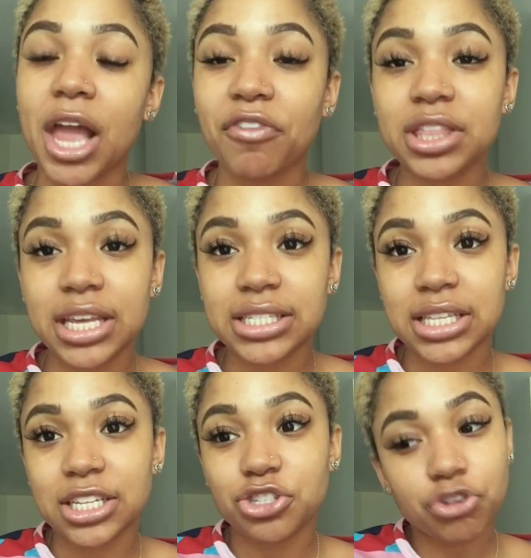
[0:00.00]
everything's
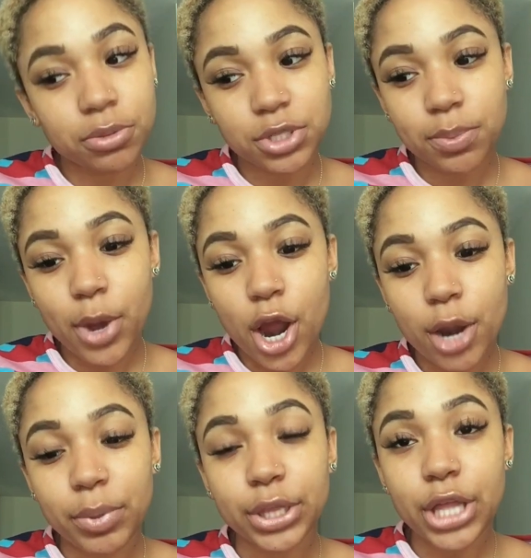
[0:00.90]
in the description
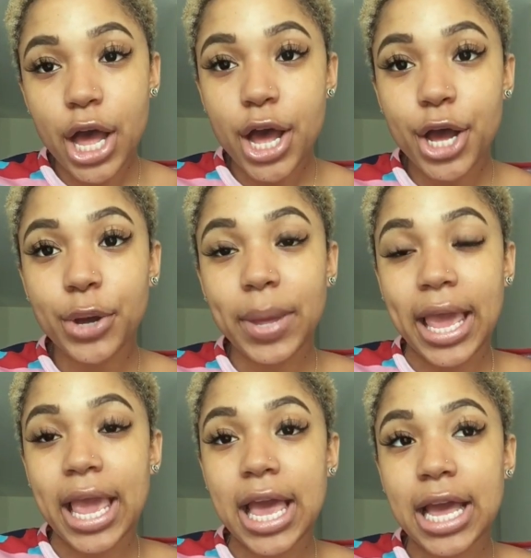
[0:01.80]
bar below,
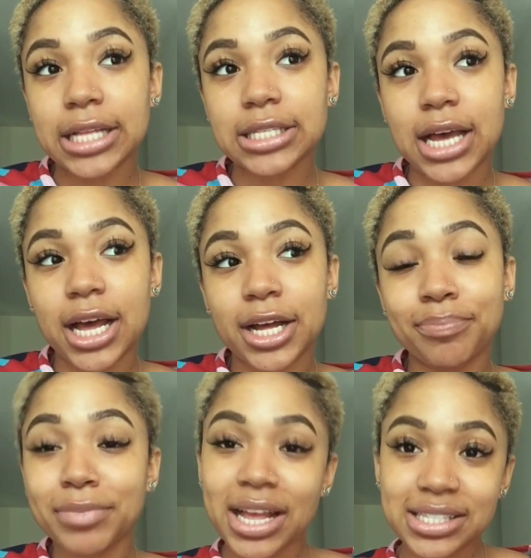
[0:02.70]
and
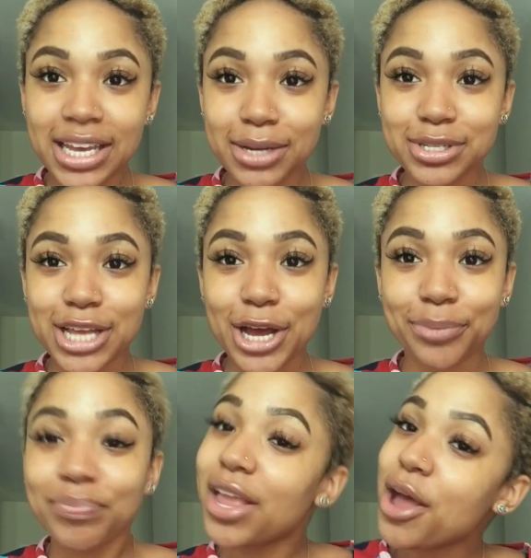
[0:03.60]
that's it. So
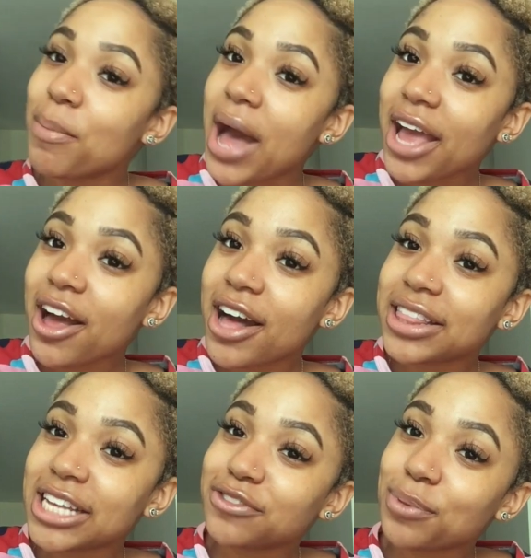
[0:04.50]
bye y'all,
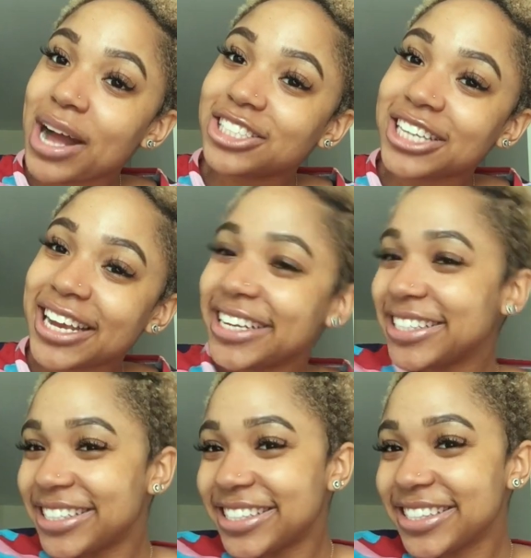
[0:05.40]
thanks for watching.